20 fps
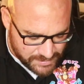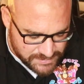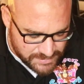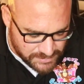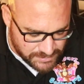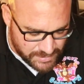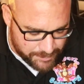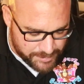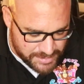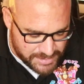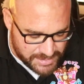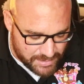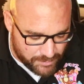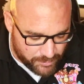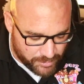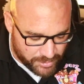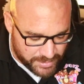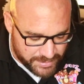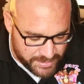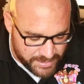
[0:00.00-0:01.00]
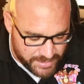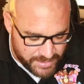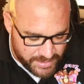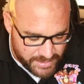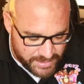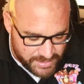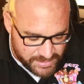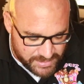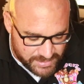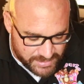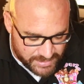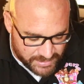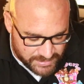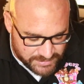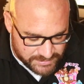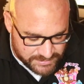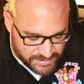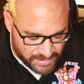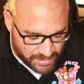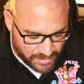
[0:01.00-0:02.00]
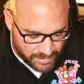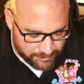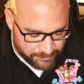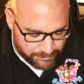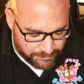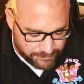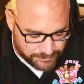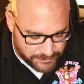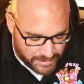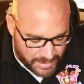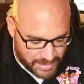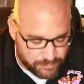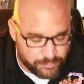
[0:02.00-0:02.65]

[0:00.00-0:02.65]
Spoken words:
to let me get one, and I